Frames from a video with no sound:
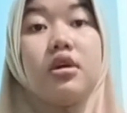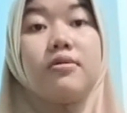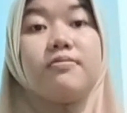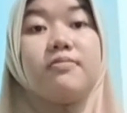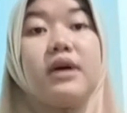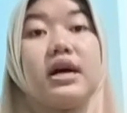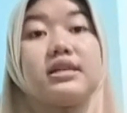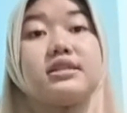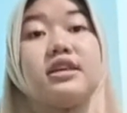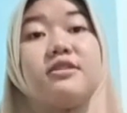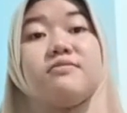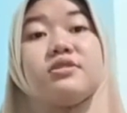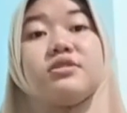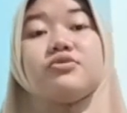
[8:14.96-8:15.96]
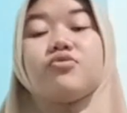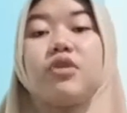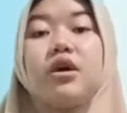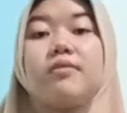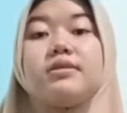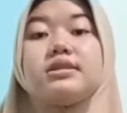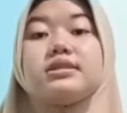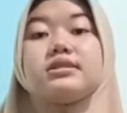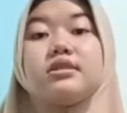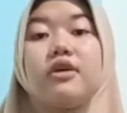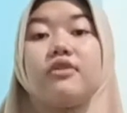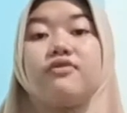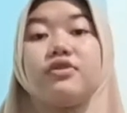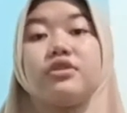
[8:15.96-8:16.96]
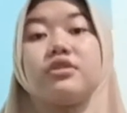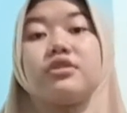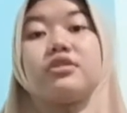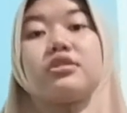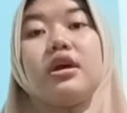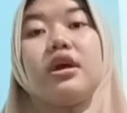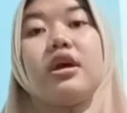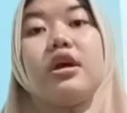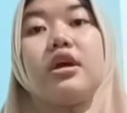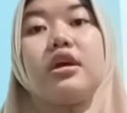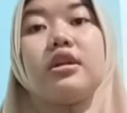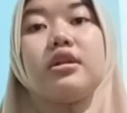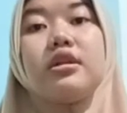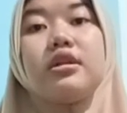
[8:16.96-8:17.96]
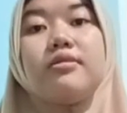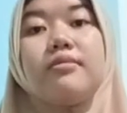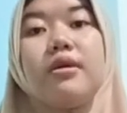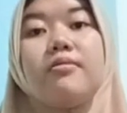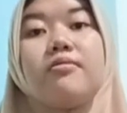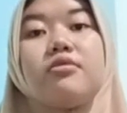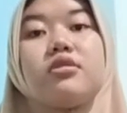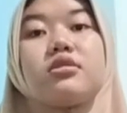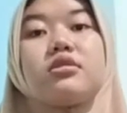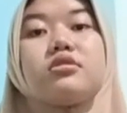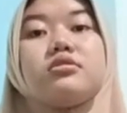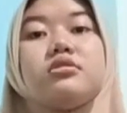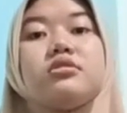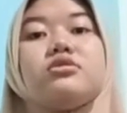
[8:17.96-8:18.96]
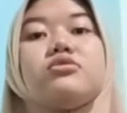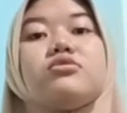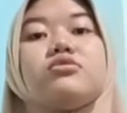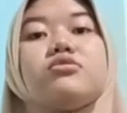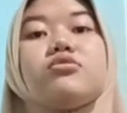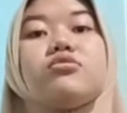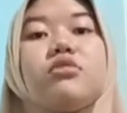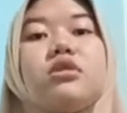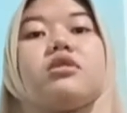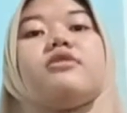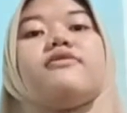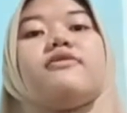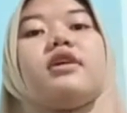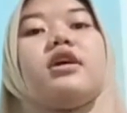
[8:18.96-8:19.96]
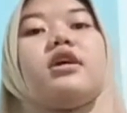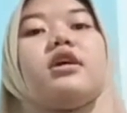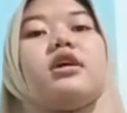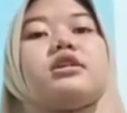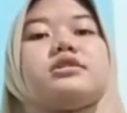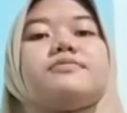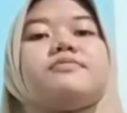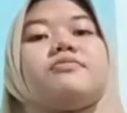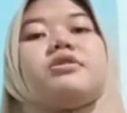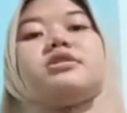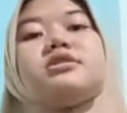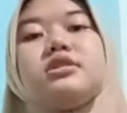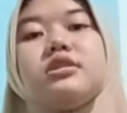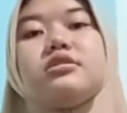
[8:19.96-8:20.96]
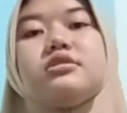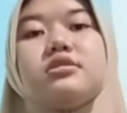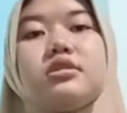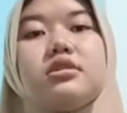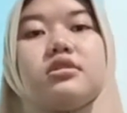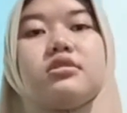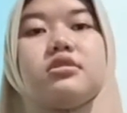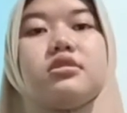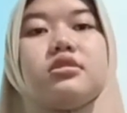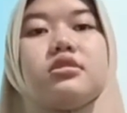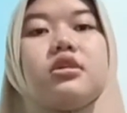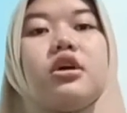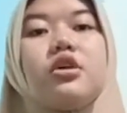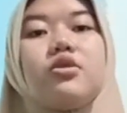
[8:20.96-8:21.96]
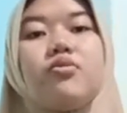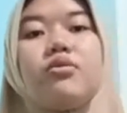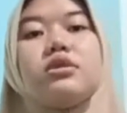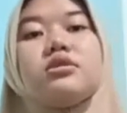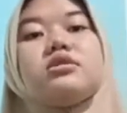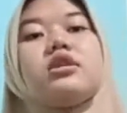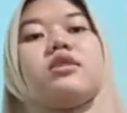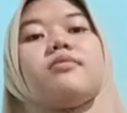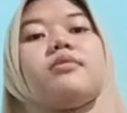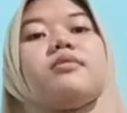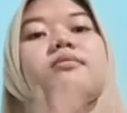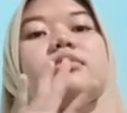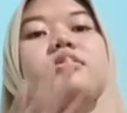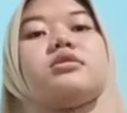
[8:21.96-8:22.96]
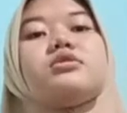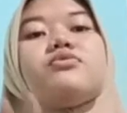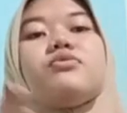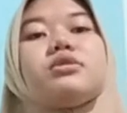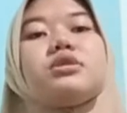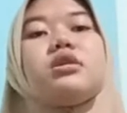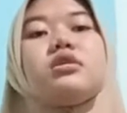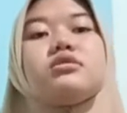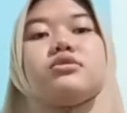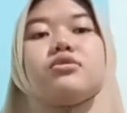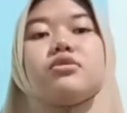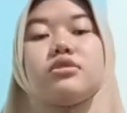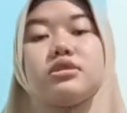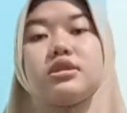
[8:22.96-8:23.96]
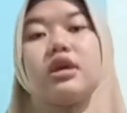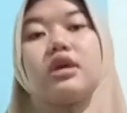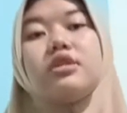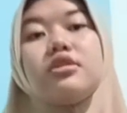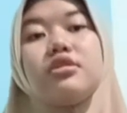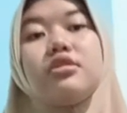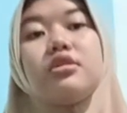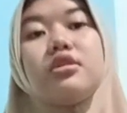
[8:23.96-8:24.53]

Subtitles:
but diamonds, rubies, sapphire, and emerald continue to qualify as precious. At one time, amethyst was also considered